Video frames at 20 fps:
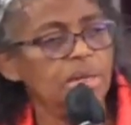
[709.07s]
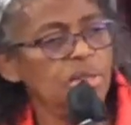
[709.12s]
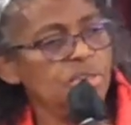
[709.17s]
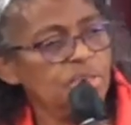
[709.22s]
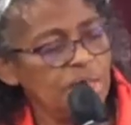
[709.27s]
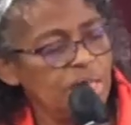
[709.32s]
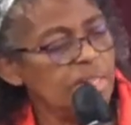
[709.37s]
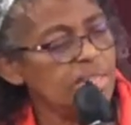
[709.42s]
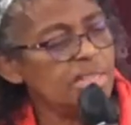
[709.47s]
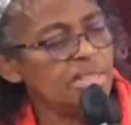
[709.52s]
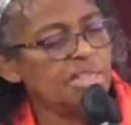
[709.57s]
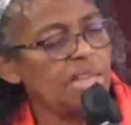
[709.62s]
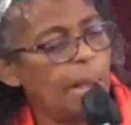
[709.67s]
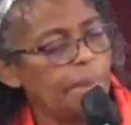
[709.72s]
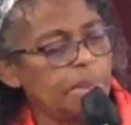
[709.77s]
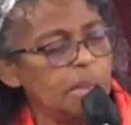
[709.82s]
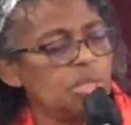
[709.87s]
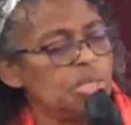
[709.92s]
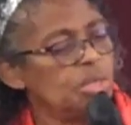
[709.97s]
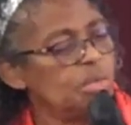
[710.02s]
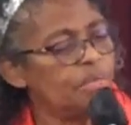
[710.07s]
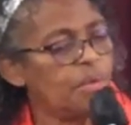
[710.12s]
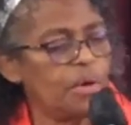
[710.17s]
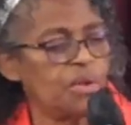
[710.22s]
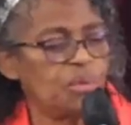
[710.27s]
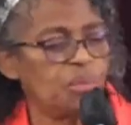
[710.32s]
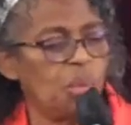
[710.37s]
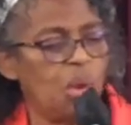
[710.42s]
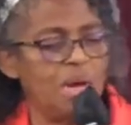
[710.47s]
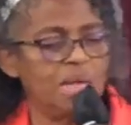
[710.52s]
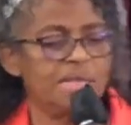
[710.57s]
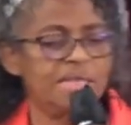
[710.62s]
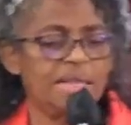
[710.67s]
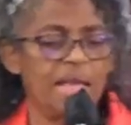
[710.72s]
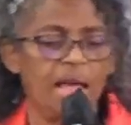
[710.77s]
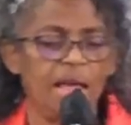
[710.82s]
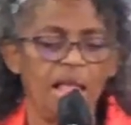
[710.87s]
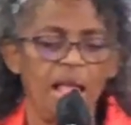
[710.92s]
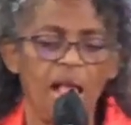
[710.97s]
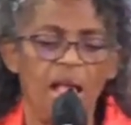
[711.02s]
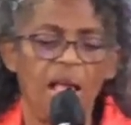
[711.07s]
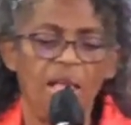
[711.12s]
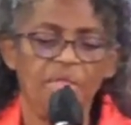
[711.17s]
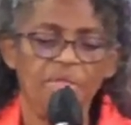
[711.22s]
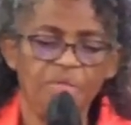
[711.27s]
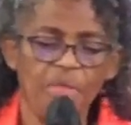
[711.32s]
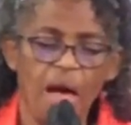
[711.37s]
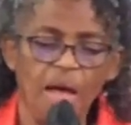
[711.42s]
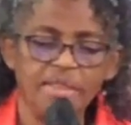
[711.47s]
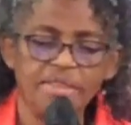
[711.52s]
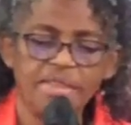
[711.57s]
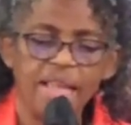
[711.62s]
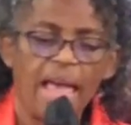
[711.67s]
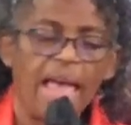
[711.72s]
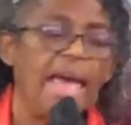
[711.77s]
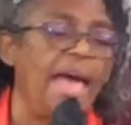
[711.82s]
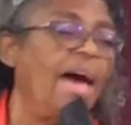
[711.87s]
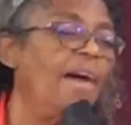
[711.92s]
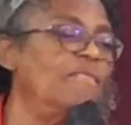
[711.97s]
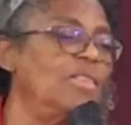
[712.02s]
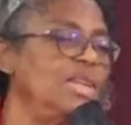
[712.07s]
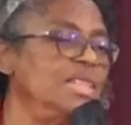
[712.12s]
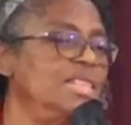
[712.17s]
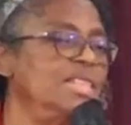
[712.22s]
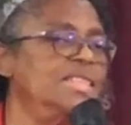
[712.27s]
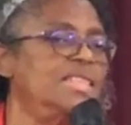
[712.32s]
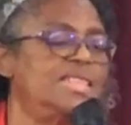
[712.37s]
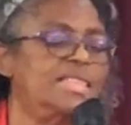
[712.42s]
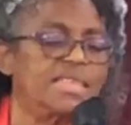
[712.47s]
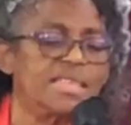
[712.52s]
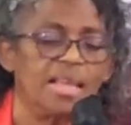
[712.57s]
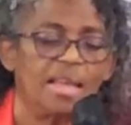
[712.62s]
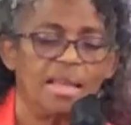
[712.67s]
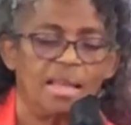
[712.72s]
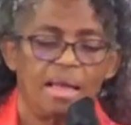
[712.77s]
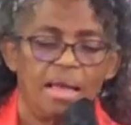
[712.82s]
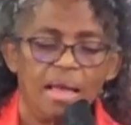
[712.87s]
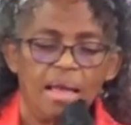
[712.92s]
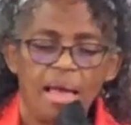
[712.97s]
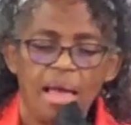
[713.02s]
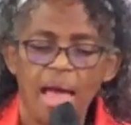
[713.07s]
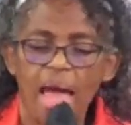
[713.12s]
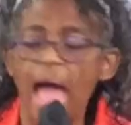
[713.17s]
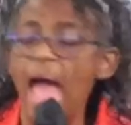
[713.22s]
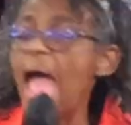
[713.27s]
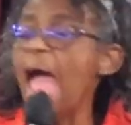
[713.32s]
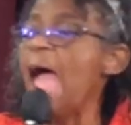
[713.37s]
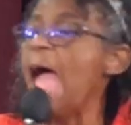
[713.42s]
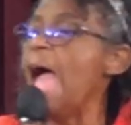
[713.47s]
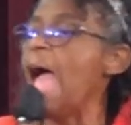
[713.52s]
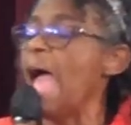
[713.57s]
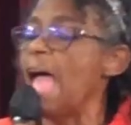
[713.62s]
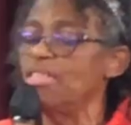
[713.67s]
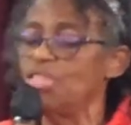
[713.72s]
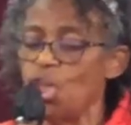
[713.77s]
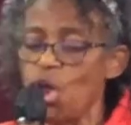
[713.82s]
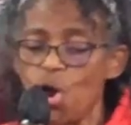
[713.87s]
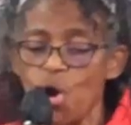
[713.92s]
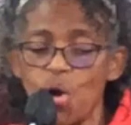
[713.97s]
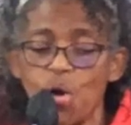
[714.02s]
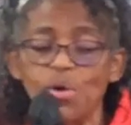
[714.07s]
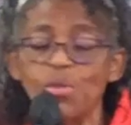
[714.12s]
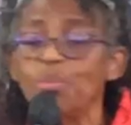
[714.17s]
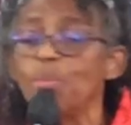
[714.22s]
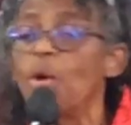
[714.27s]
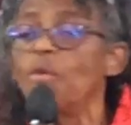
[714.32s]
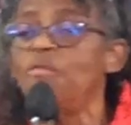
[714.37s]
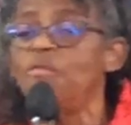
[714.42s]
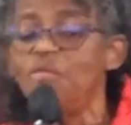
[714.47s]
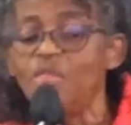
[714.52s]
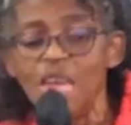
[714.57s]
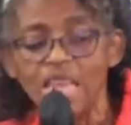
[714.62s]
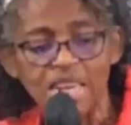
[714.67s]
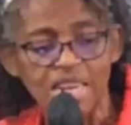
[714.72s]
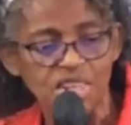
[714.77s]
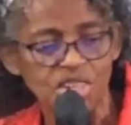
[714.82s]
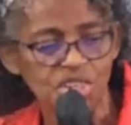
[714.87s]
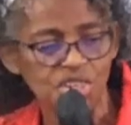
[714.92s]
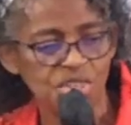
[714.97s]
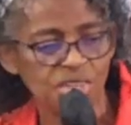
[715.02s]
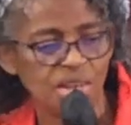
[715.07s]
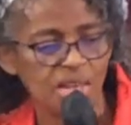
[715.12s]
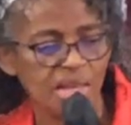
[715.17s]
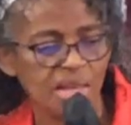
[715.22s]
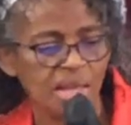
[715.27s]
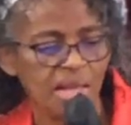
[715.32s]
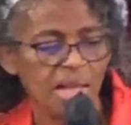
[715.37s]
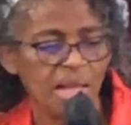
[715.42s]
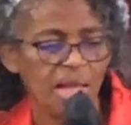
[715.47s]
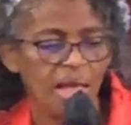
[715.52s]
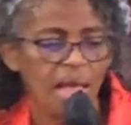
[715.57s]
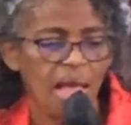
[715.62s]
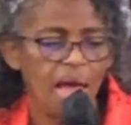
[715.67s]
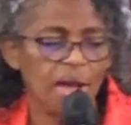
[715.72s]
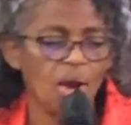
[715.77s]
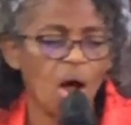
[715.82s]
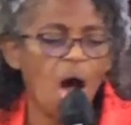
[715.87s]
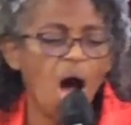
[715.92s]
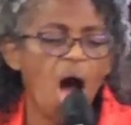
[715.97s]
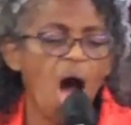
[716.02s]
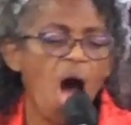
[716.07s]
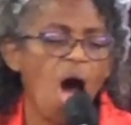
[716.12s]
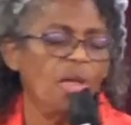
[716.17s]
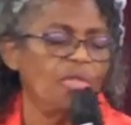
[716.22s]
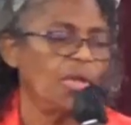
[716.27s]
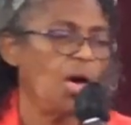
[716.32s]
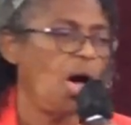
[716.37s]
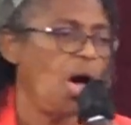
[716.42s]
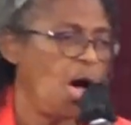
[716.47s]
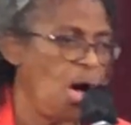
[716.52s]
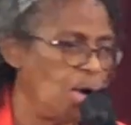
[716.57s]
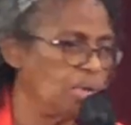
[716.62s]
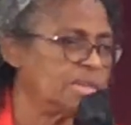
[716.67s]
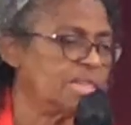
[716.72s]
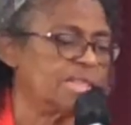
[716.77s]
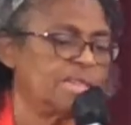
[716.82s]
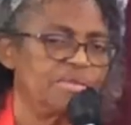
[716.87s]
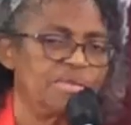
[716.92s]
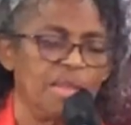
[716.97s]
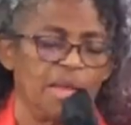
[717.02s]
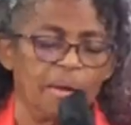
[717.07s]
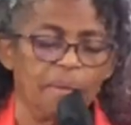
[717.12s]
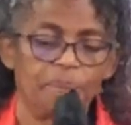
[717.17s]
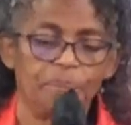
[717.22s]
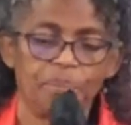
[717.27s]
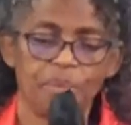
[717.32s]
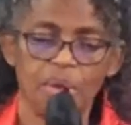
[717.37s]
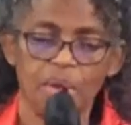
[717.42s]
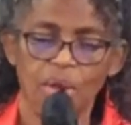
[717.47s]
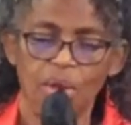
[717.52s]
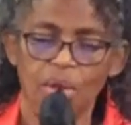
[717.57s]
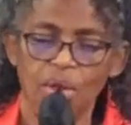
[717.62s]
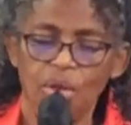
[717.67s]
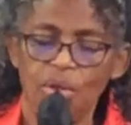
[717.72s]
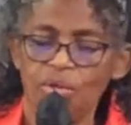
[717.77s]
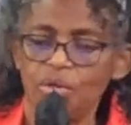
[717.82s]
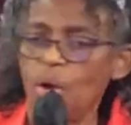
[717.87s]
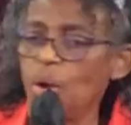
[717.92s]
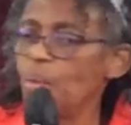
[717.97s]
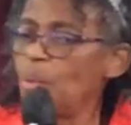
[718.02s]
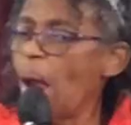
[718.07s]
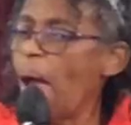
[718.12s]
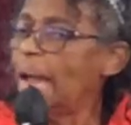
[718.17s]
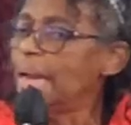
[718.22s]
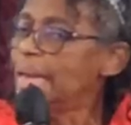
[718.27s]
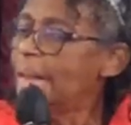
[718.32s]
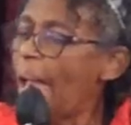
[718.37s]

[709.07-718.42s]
Genesis chapter 2, verse 1 says, thus the heavens and the earth were finished, and all the hosts of them. So right